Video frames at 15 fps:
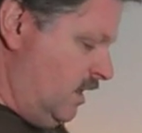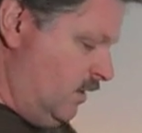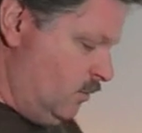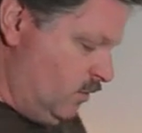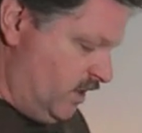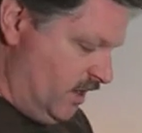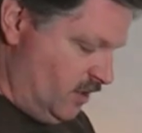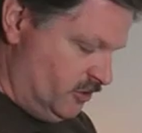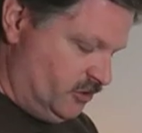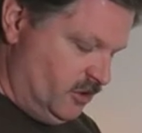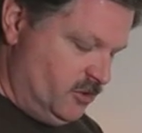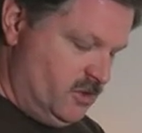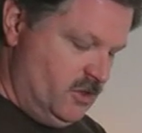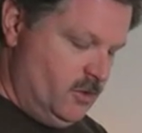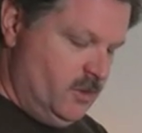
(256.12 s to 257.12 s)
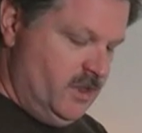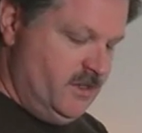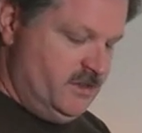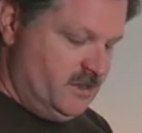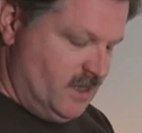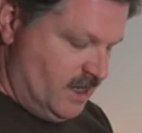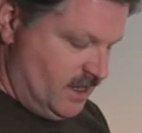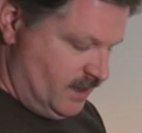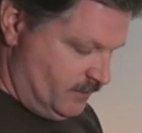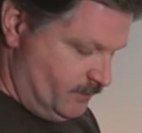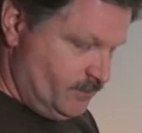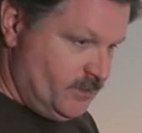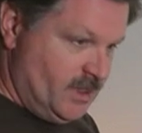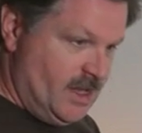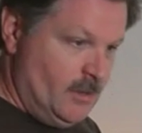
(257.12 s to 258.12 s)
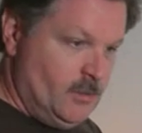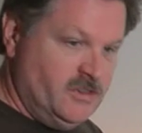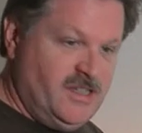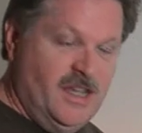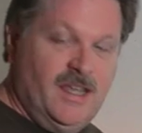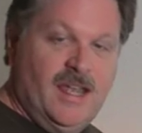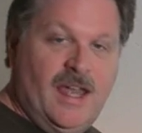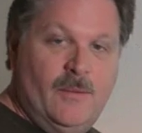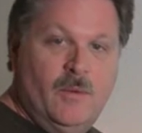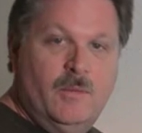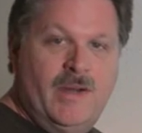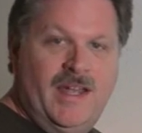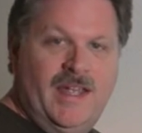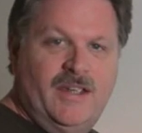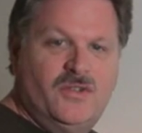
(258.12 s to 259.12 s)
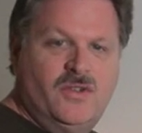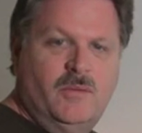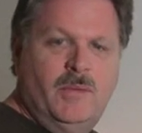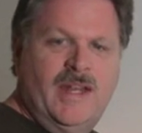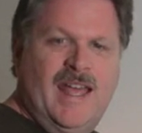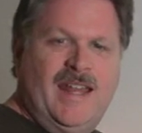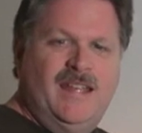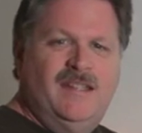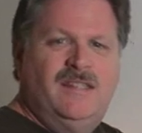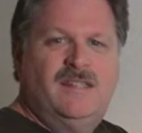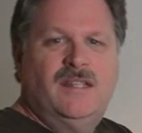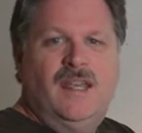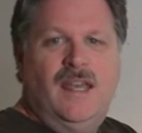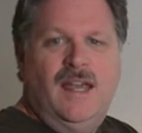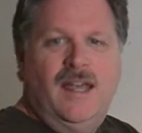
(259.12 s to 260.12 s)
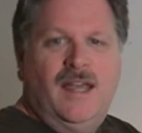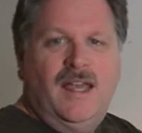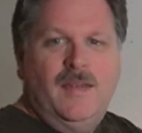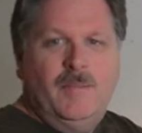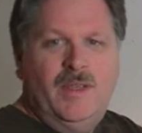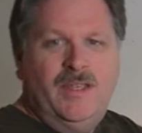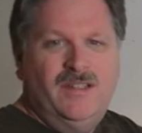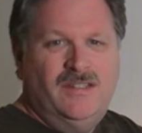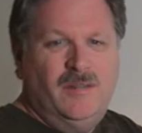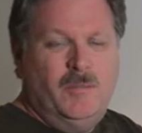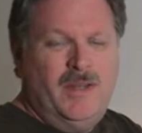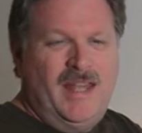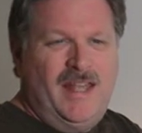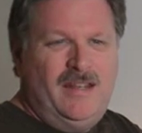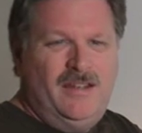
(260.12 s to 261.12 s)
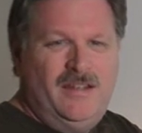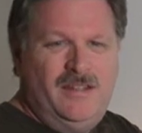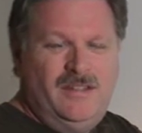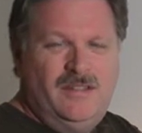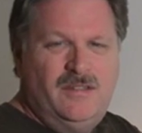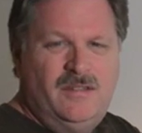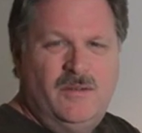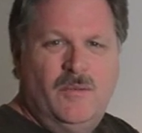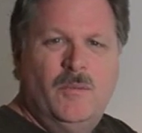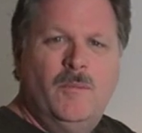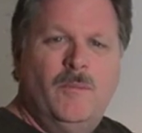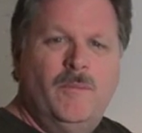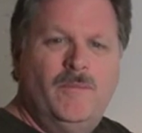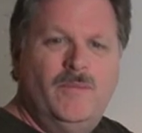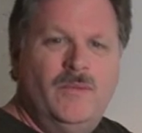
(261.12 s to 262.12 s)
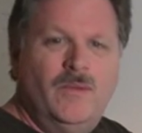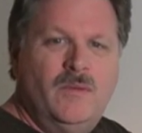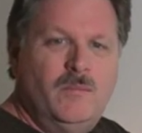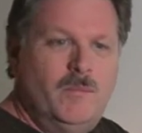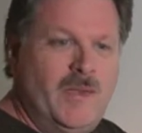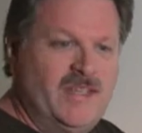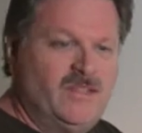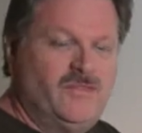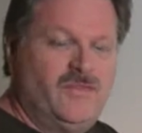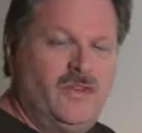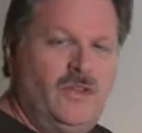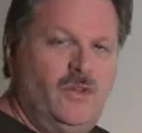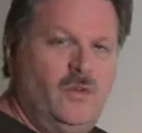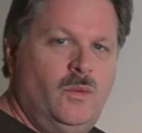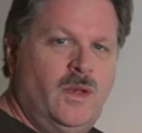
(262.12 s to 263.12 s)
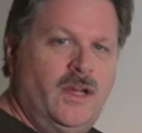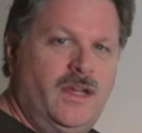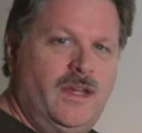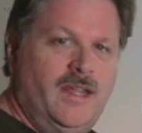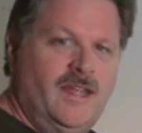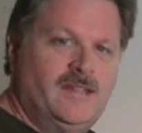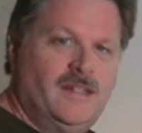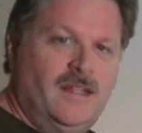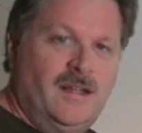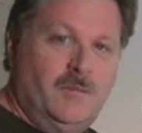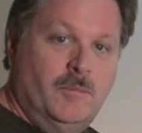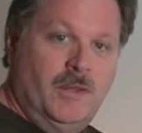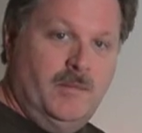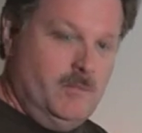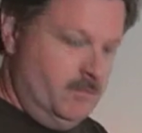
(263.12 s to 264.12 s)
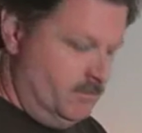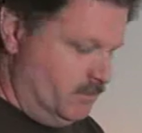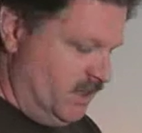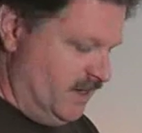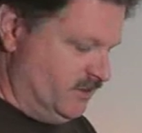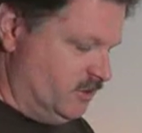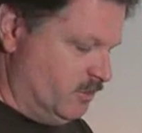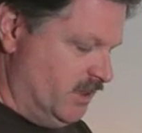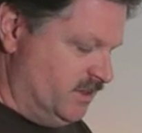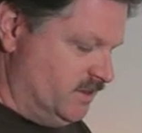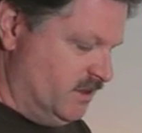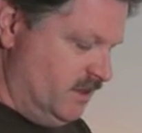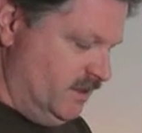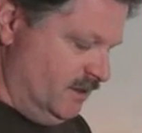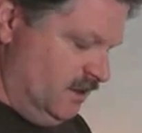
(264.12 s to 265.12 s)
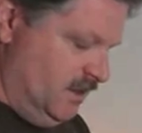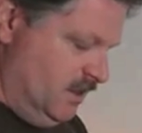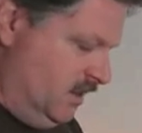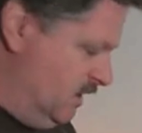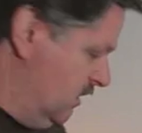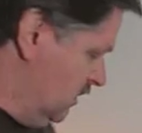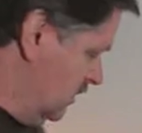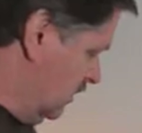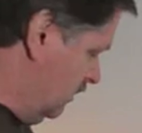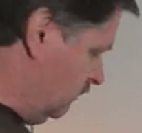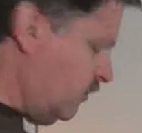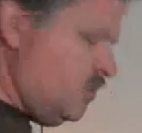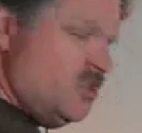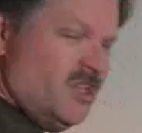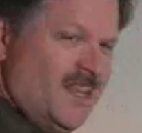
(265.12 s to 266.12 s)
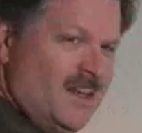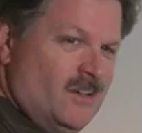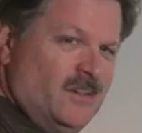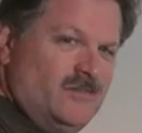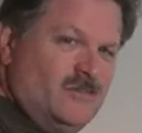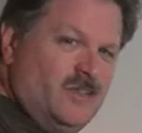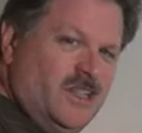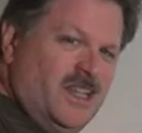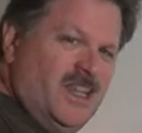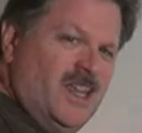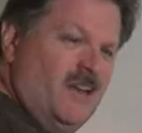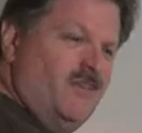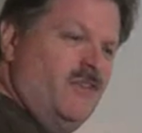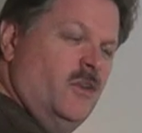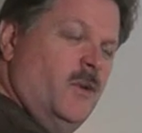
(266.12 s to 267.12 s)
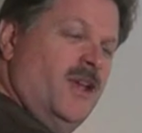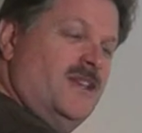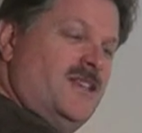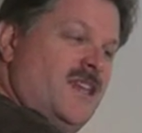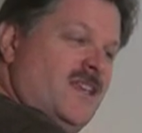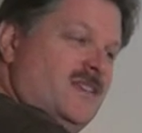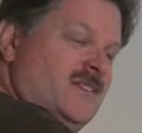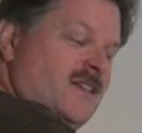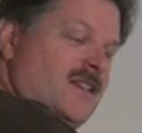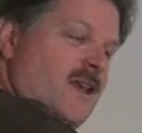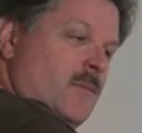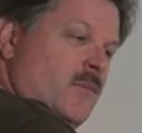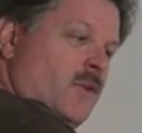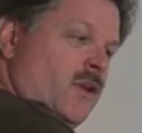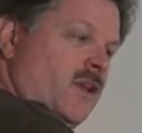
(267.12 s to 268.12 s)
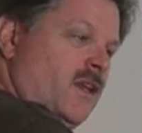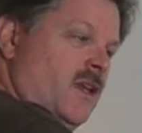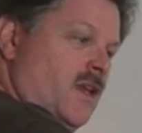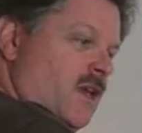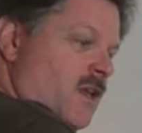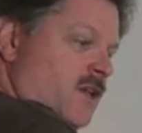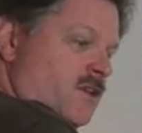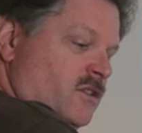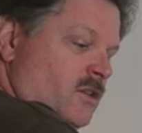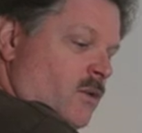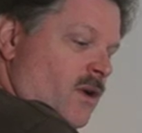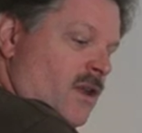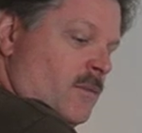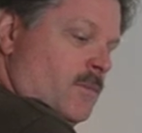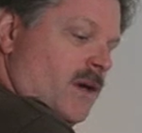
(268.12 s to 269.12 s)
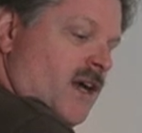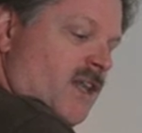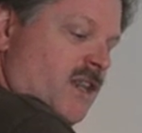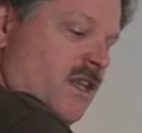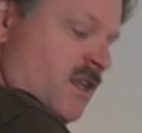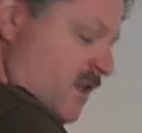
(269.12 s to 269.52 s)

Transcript: What I also do is I will buy extra bananas, because the banana is best for you when it has a lot of brown spots on it. Unfortunately, I don't really care for the way it tastes at that point, so I'll buy